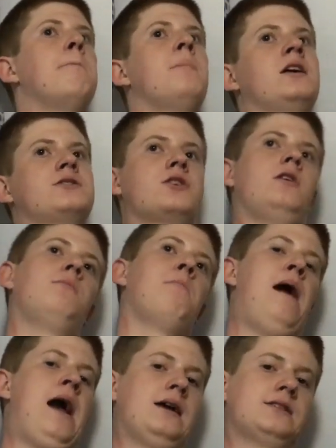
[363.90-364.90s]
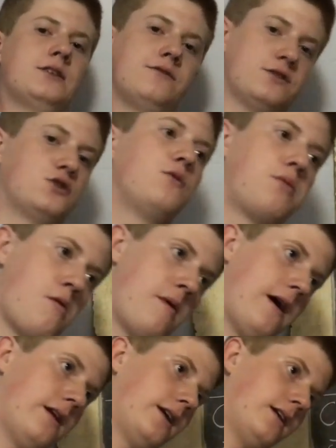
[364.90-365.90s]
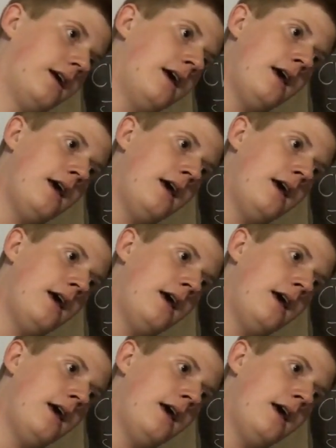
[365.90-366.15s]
muscle mass of Superman, and